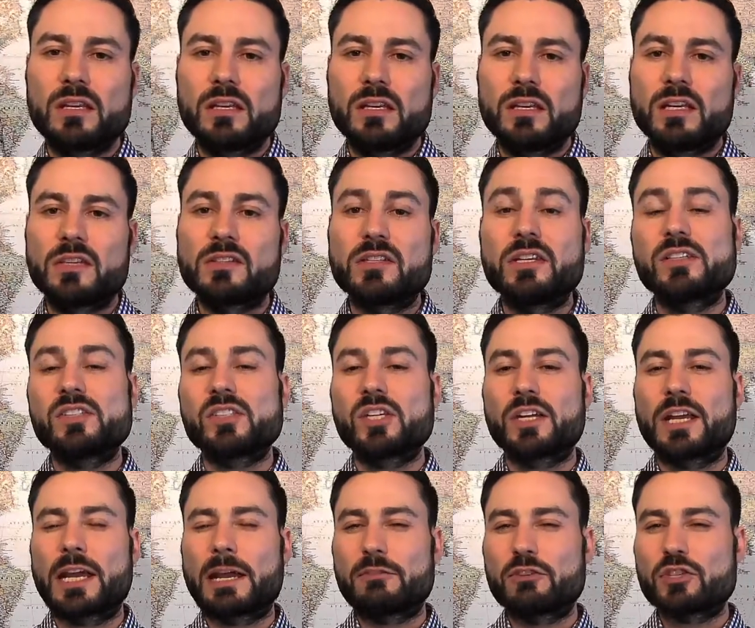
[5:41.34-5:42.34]
It takes
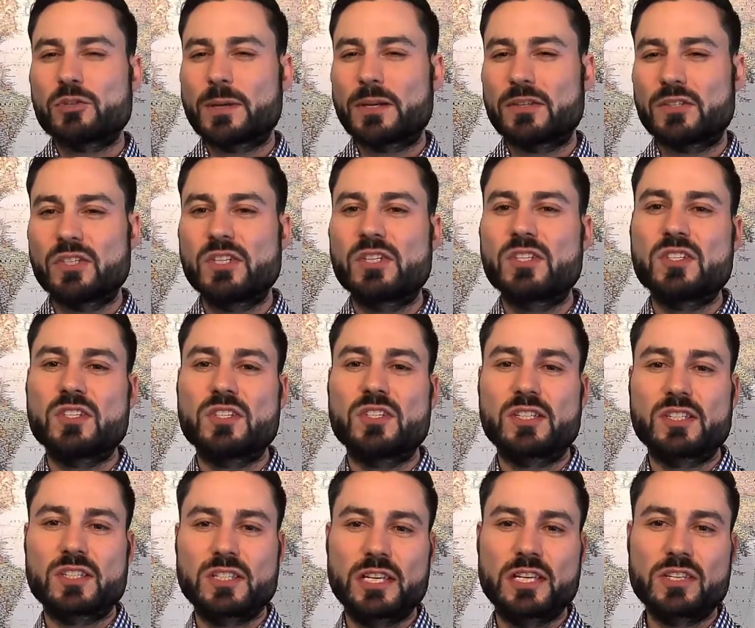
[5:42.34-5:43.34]
on average about
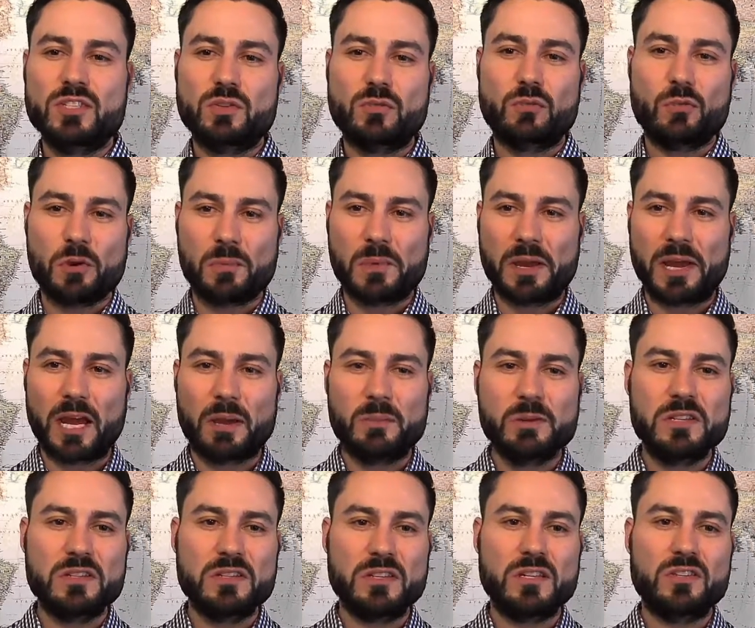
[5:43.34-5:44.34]
66 days to form a
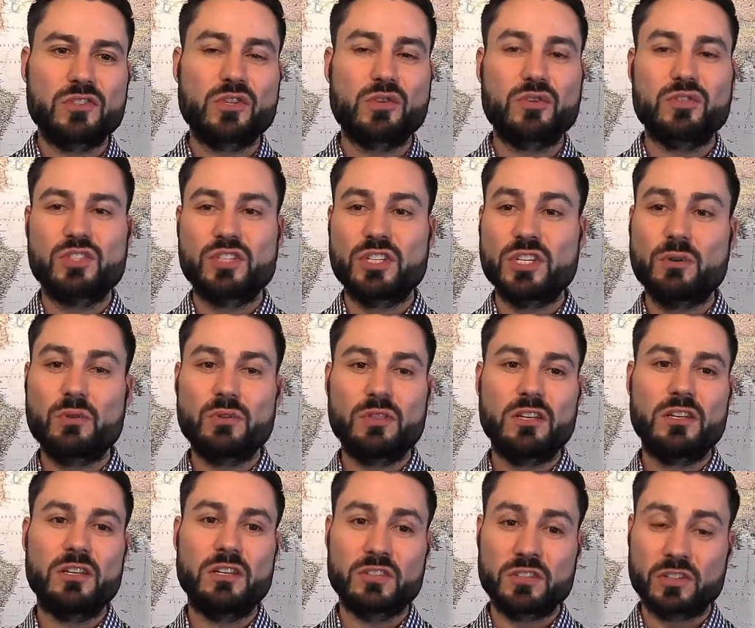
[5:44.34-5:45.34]
habit, so stick with
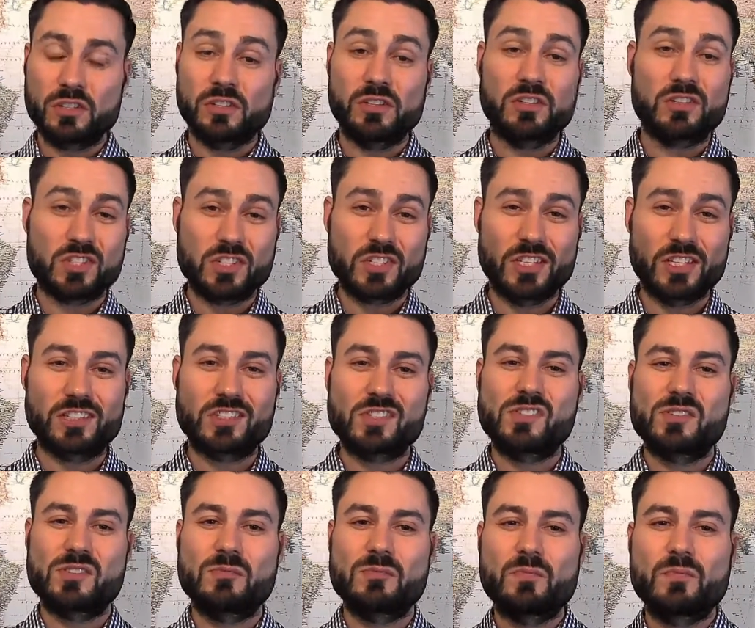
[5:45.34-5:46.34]
it until it
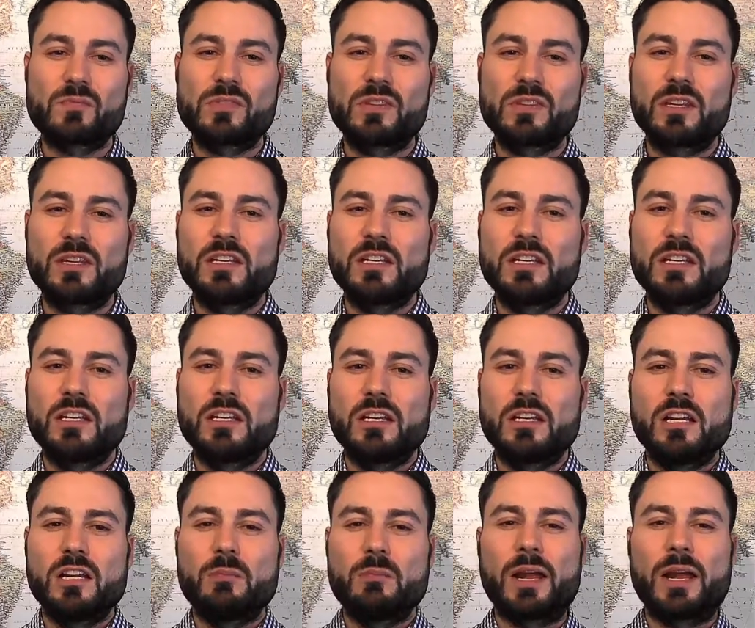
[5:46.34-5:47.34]
sticks.
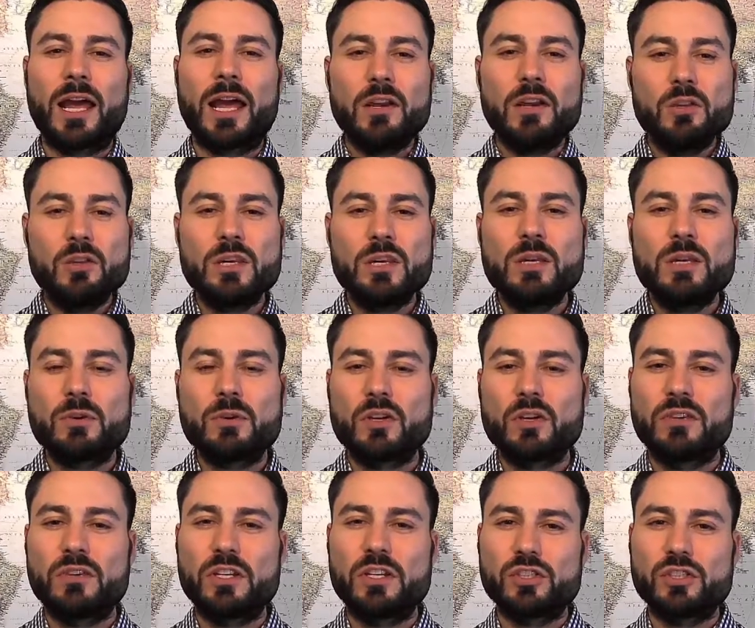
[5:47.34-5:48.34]
But how do you keep
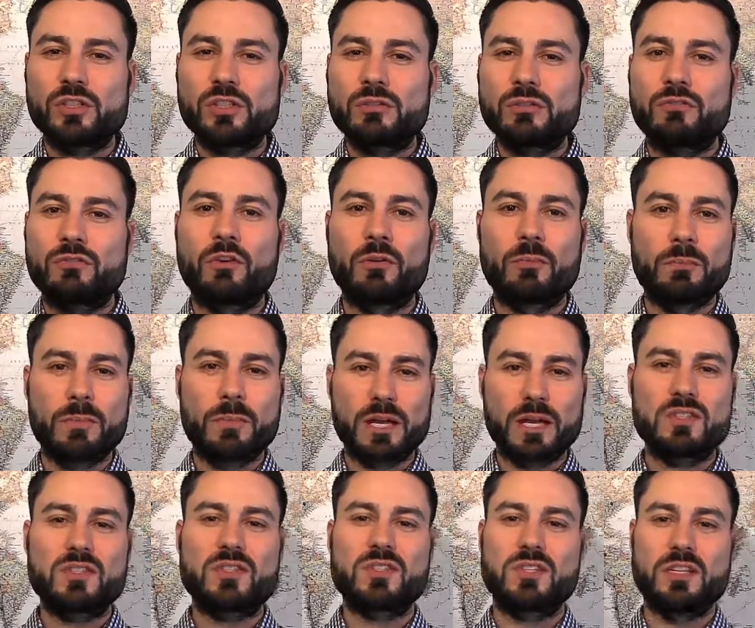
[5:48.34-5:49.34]
motivation for
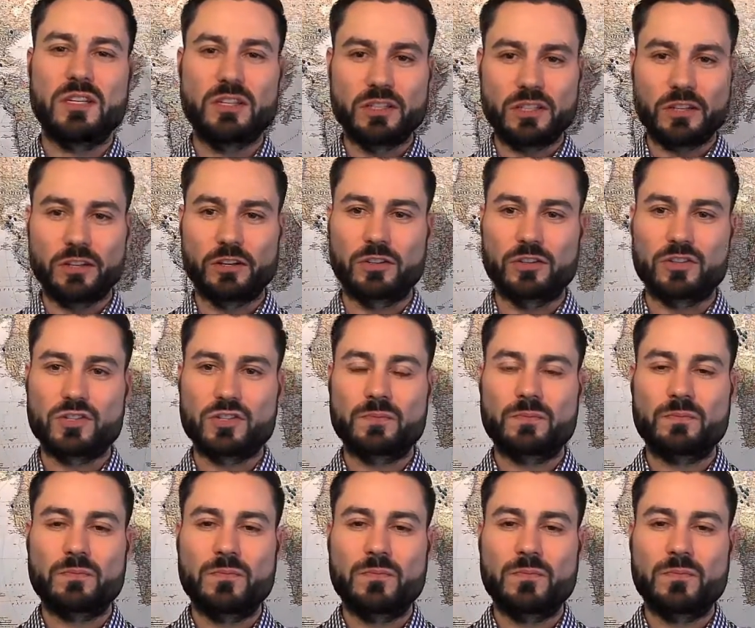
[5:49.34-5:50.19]
months and years?